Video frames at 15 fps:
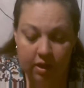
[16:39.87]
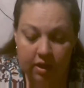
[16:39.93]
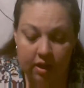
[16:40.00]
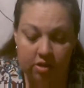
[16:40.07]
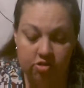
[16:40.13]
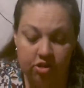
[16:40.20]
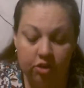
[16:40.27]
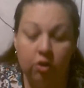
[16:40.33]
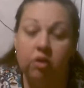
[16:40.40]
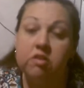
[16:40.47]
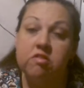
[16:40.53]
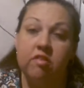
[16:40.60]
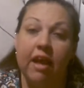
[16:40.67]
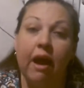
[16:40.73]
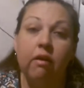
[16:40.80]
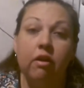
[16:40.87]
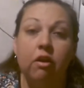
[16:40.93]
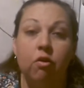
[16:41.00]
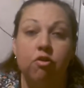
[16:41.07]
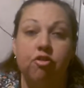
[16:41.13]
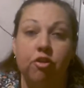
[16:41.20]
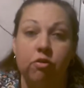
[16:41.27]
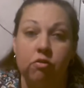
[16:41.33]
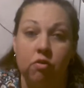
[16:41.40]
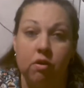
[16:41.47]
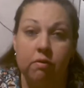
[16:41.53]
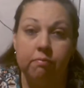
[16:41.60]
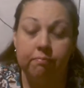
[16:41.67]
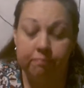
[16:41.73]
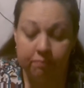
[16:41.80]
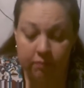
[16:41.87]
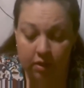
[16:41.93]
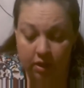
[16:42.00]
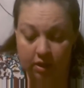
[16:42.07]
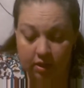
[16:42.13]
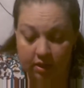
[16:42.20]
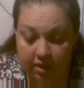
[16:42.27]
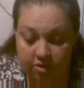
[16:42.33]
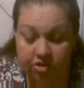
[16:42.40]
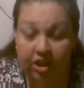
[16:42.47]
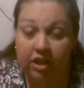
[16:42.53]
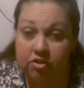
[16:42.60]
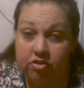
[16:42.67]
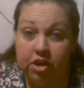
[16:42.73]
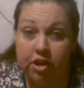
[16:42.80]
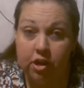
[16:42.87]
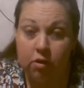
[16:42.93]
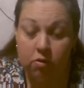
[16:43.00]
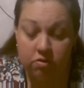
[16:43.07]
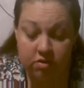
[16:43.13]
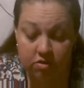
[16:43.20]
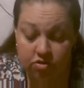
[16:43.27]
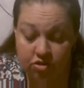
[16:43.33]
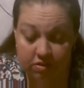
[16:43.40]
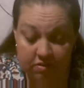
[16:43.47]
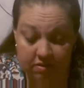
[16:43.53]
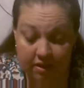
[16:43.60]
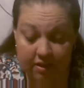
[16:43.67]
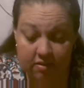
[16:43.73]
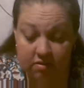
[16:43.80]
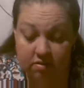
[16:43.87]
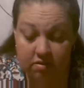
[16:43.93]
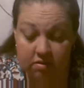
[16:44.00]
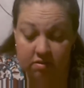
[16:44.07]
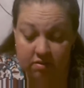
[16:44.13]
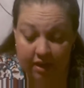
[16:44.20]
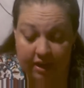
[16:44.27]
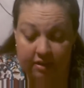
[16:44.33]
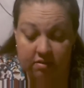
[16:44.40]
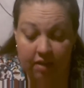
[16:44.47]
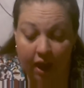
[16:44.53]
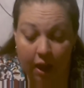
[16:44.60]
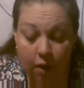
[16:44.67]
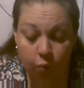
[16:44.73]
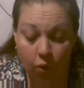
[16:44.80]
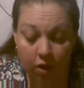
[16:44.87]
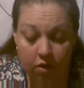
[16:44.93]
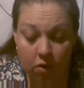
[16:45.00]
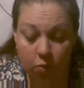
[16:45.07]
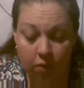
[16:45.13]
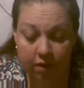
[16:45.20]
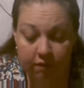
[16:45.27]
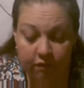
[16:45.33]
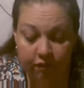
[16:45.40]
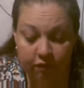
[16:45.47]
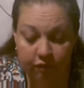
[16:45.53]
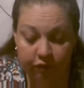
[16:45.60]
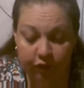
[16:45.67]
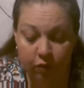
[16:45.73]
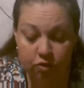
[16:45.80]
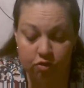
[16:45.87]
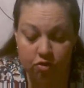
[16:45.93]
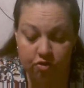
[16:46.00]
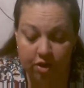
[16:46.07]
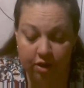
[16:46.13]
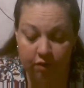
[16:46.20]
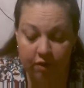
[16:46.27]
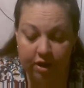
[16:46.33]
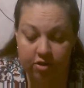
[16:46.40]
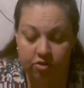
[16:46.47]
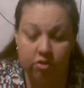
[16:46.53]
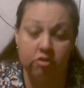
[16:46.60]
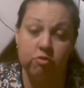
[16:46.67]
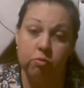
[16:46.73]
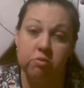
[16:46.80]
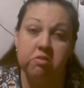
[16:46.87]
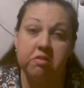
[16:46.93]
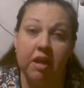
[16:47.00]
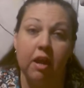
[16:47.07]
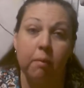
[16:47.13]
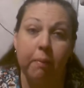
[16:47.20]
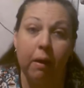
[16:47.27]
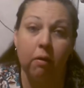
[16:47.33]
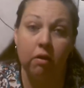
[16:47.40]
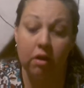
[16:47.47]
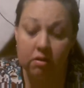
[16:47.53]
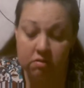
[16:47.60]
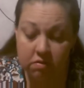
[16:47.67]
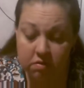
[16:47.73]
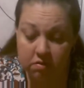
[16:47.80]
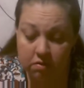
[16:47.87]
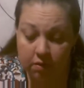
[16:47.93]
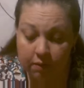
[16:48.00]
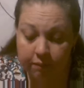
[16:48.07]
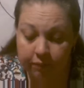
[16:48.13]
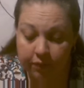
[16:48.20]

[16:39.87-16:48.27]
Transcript: And she looks down at her children. And she continues. And she states, I wonder what future generations will say about us.